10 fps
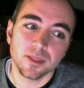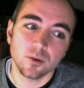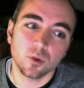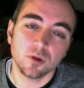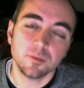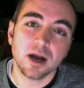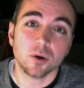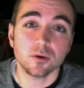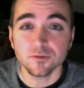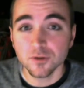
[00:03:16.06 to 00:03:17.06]

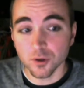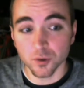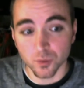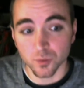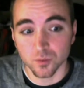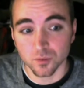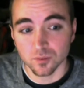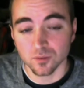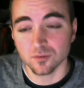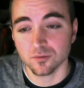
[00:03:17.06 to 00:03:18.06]
willpower of 2,
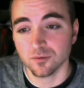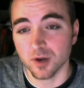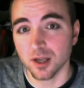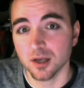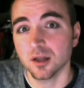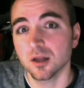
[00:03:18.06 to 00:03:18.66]
right?